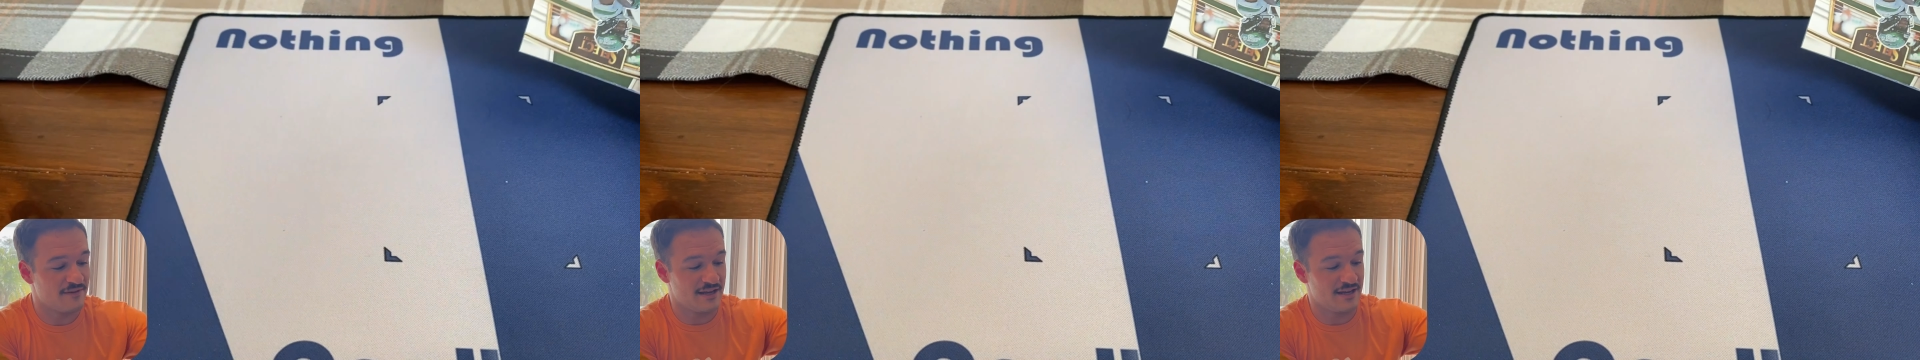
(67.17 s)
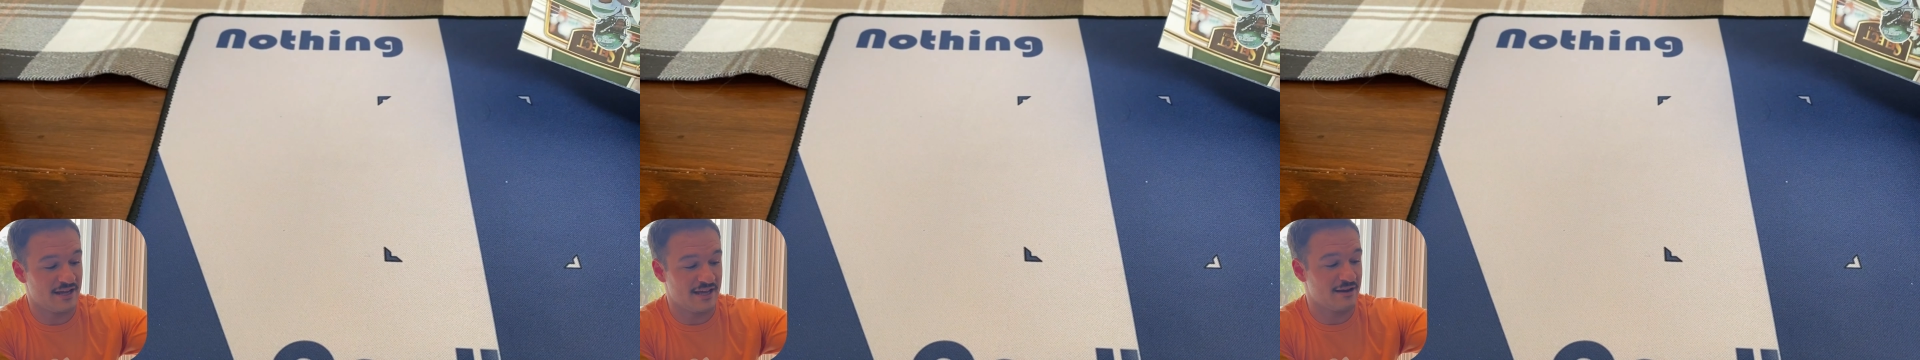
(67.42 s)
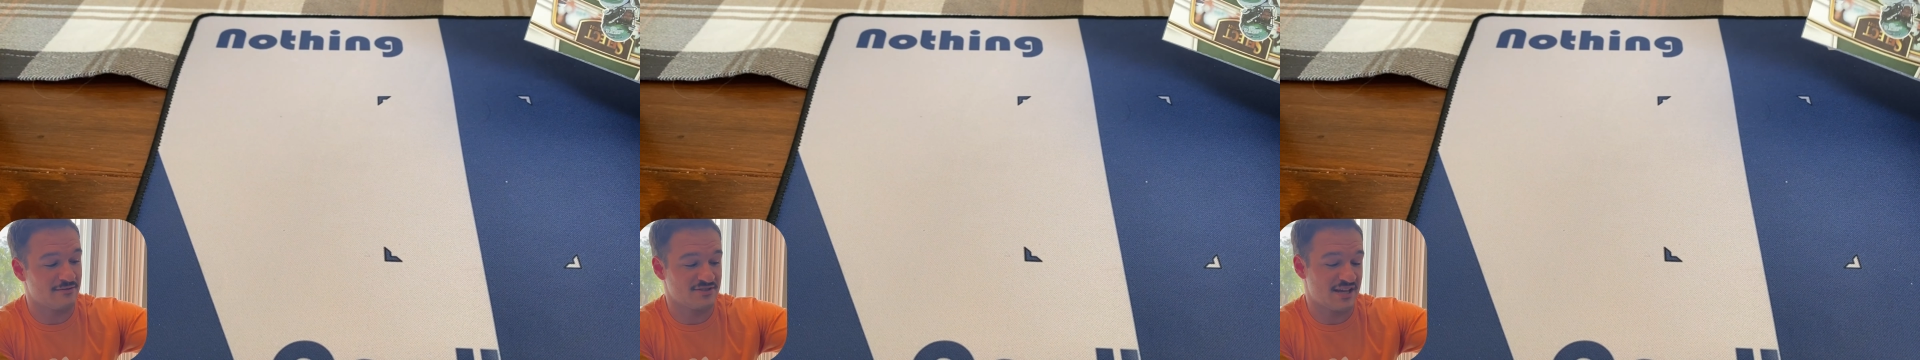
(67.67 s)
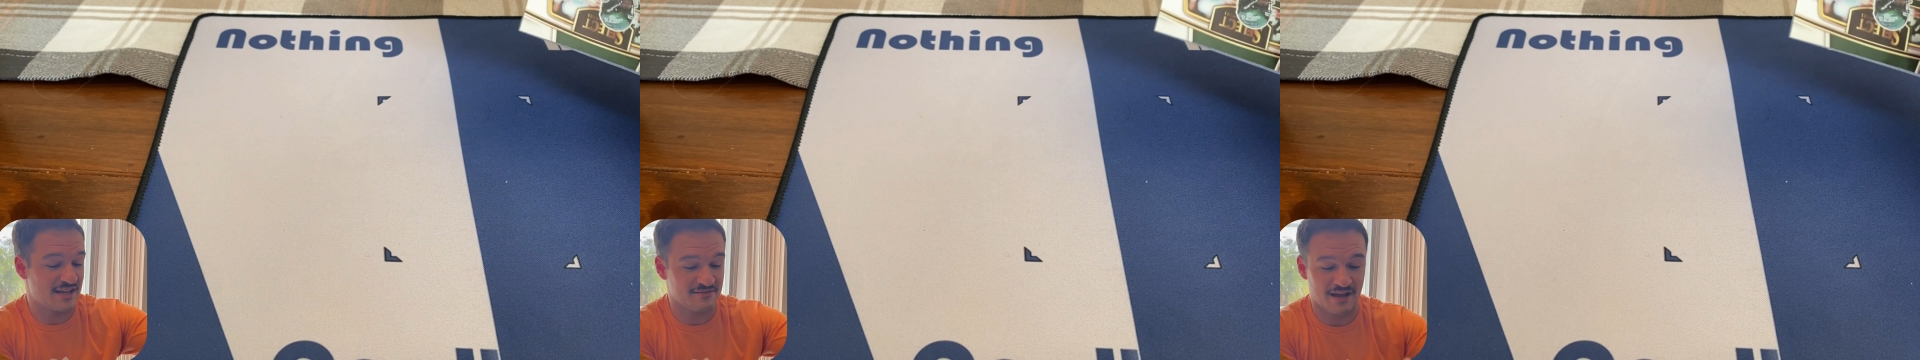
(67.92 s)
it, and I was
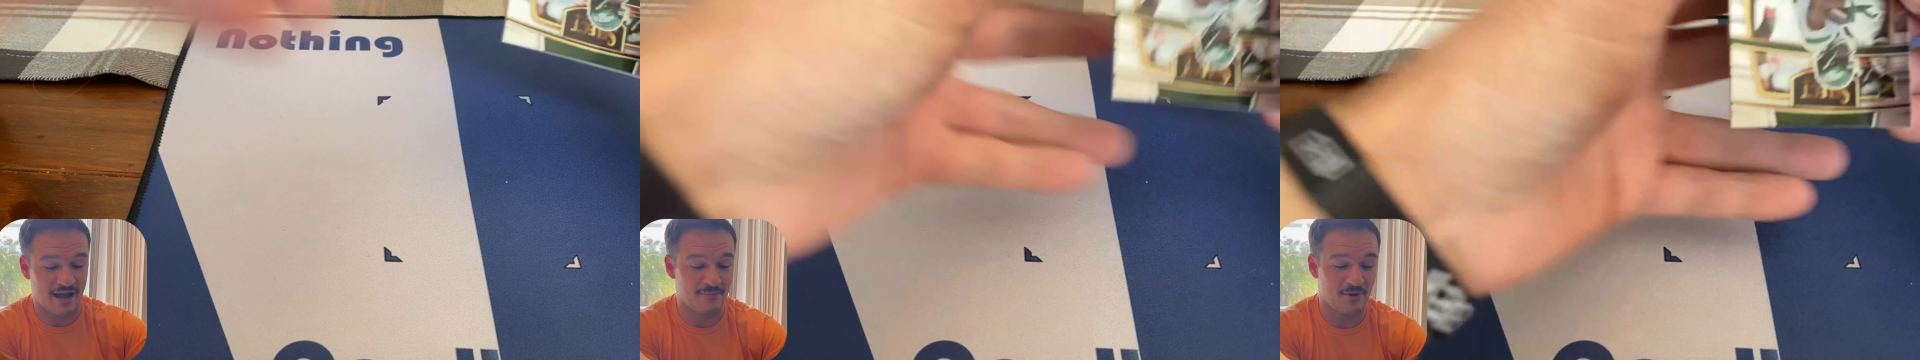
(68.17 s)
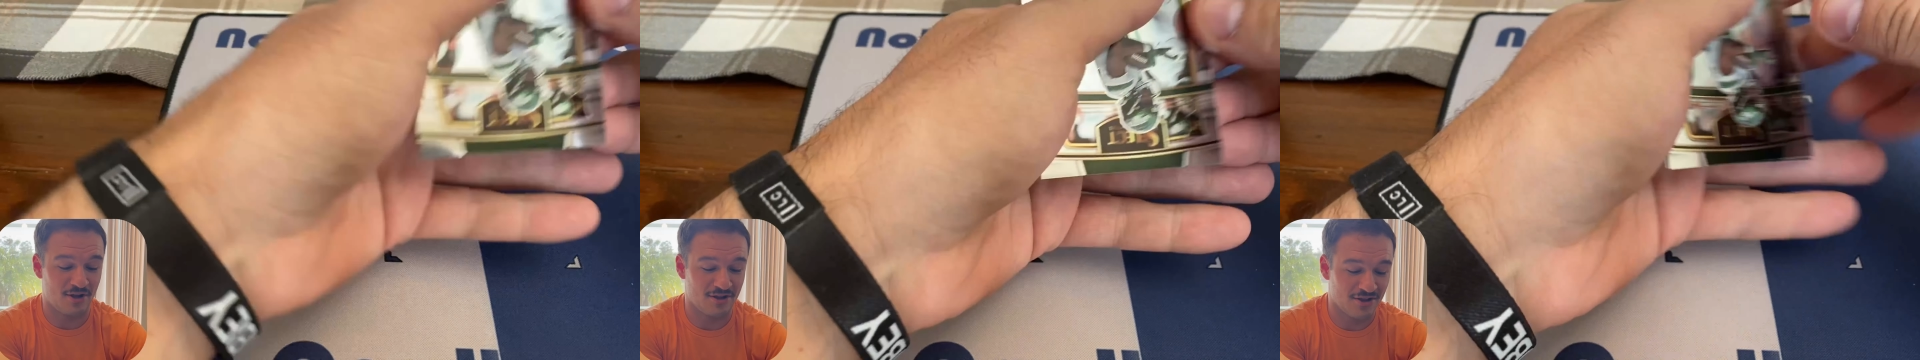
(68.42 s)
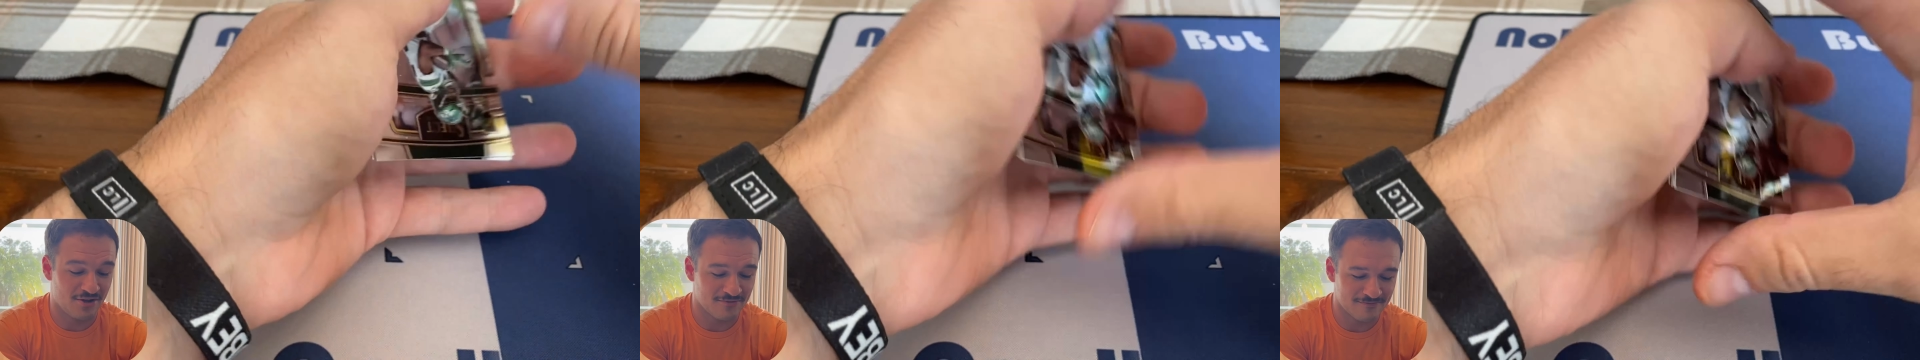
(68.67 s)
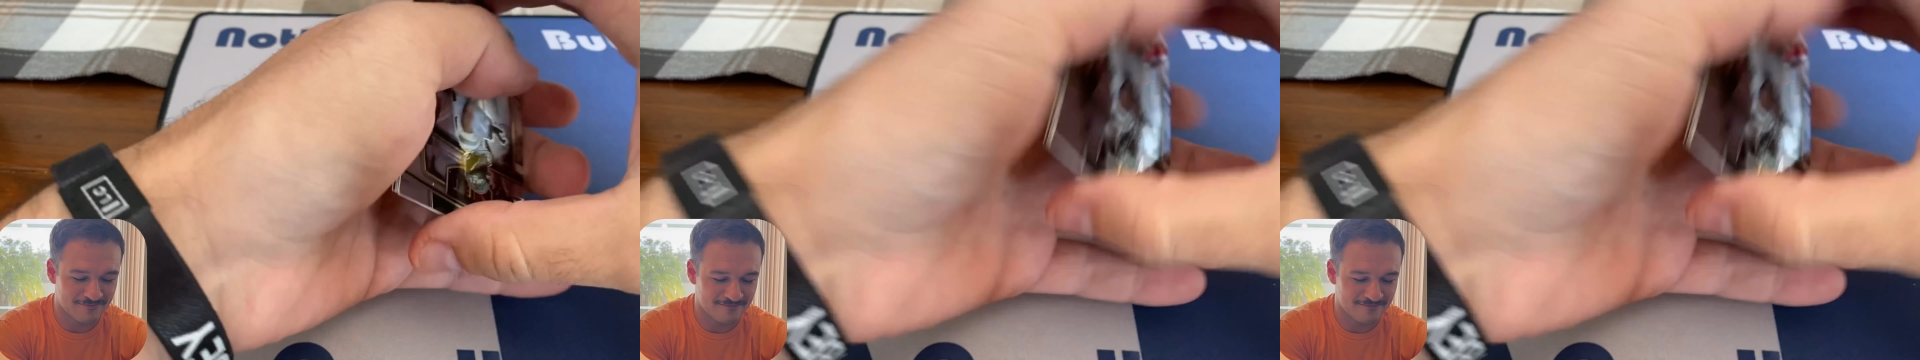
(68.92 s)
like, I'm all alone.